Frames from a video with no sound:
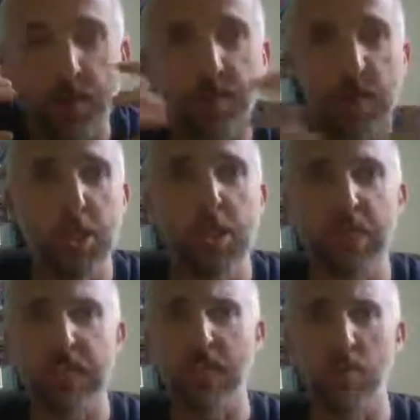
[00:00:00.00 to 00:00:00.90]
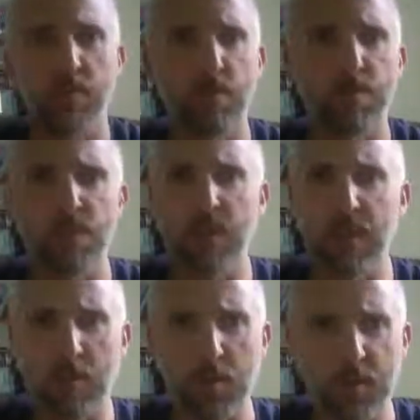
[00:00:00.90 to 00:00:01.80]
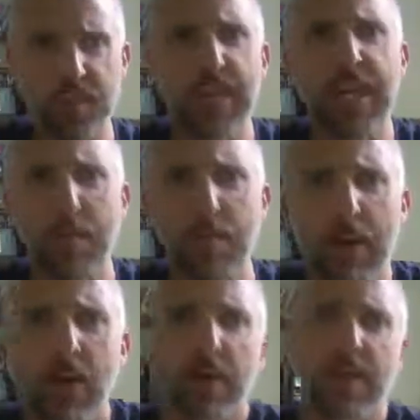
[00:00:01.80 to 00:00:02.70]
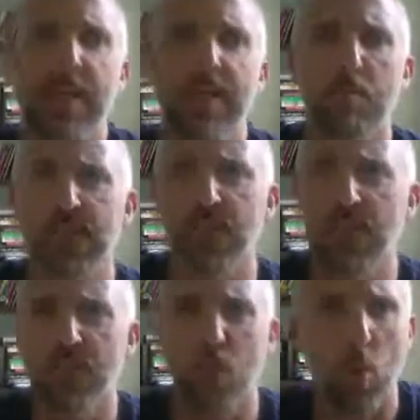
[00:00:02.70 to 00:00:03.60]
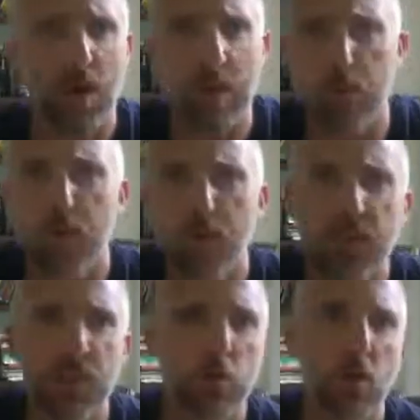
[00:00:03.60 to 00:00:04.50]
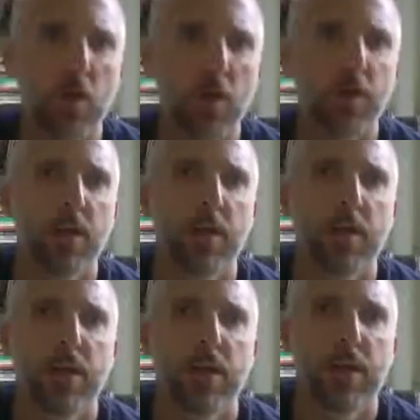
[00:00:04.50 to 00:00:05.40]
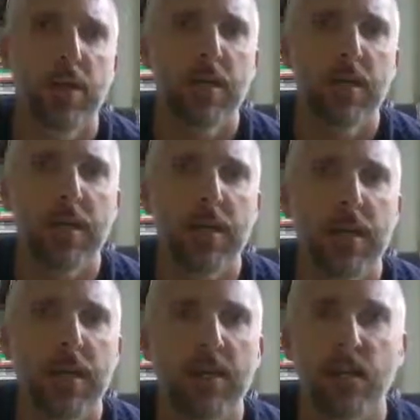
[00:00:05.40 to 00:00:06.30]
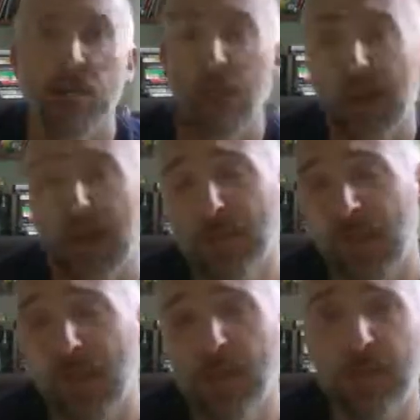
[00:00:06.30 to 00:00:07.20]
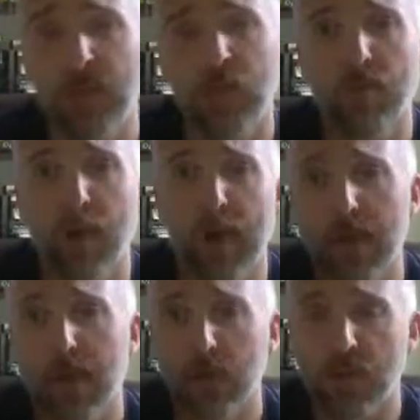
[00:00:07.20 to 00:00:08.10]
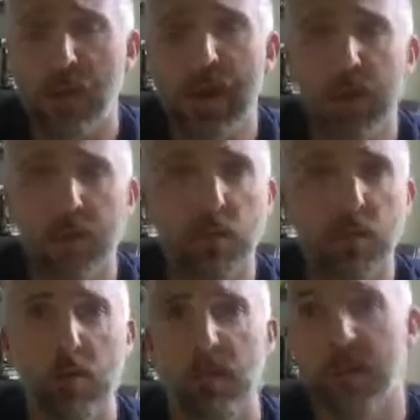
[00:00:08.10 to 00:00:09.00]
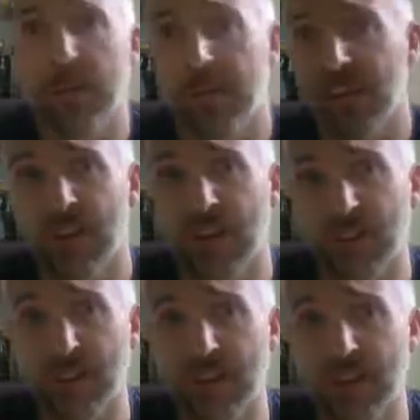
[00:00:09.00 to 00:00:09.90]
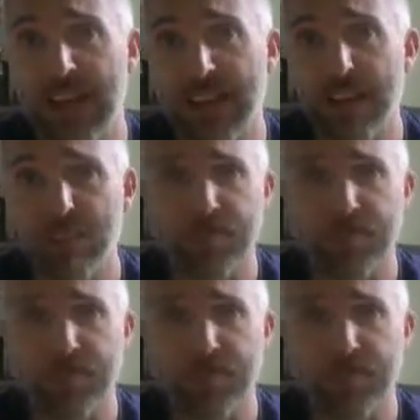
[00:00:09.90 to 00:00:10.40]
envisioned and you're, just thinking about on a daily basis and why you're pushing so hard. And sometimes that can be viewed by your spouse or your significant other as neglect.